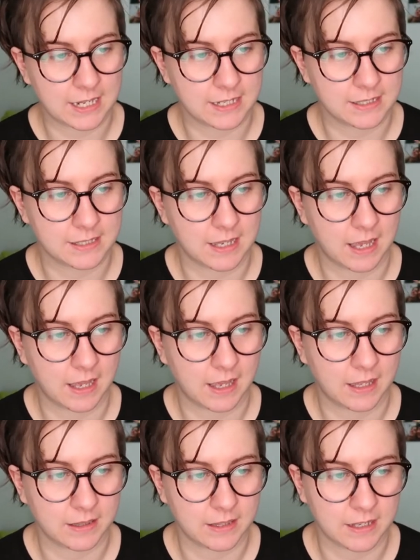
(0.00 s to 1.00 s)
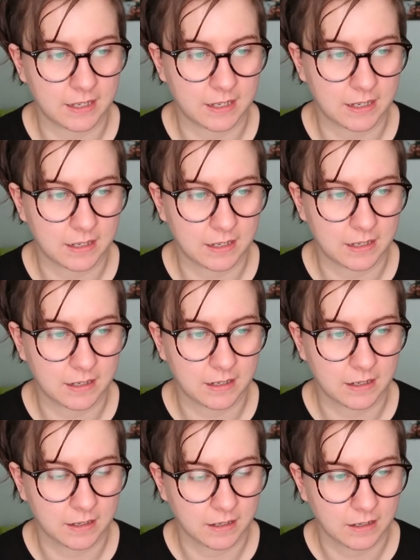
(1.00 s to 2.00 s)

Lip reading: is The